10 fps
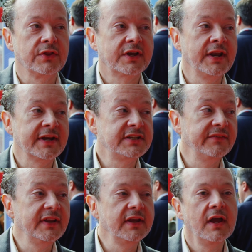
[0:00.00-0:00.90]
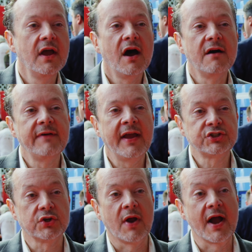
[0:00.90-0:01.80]
the connectivity of
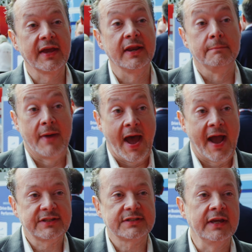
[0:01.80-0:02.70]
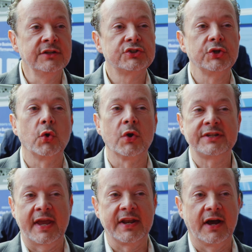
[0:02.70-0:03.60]
AnswerRocket and Max into your
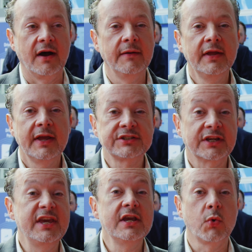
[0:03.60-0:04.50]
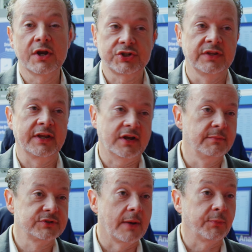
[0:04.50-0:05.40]
data is a key question that
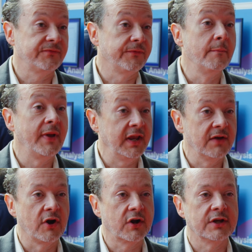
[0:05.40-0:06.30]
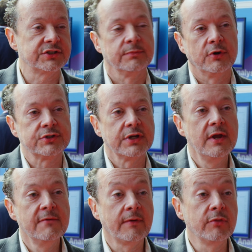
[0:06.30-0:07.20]
comes up from many of our customers.
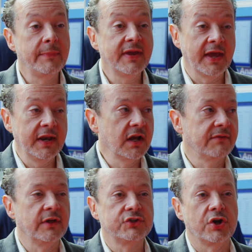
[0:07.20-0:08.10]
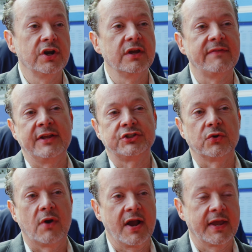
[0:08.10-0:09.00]
From the beginning of the journey of
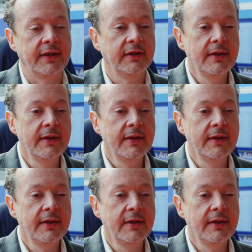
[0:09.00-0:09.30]
AnswerRocket,